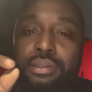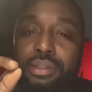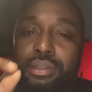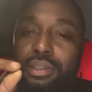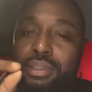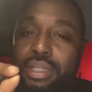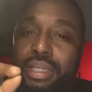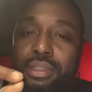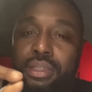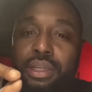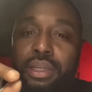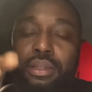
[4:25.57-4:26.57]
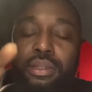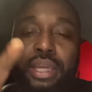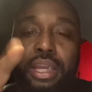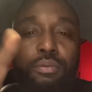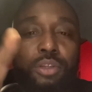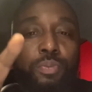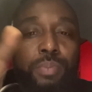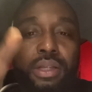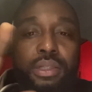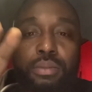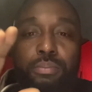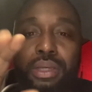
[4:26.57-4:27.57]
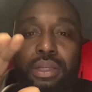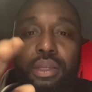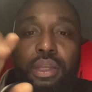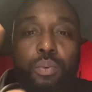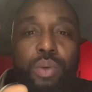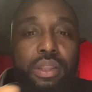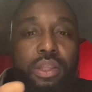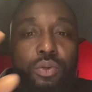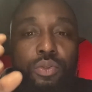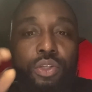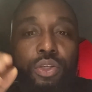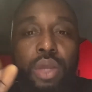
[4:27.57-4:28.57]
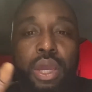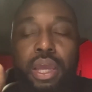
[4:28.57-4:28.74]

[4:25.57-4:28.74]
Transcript: necessity to take responsibility with those two.